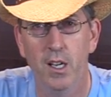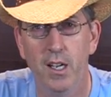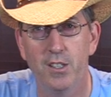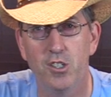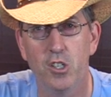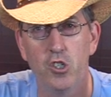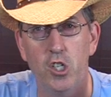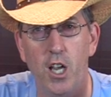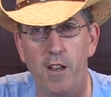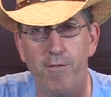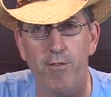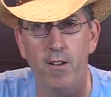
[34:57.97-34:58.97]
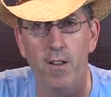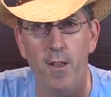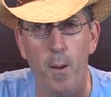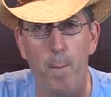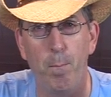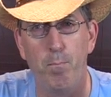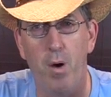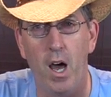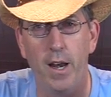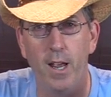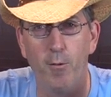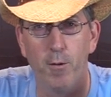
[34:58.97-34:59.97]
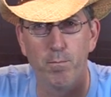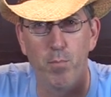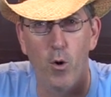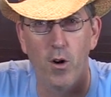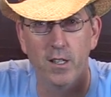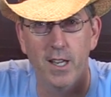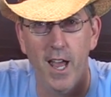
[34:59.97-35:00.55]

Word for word: It's the Chief bonding with board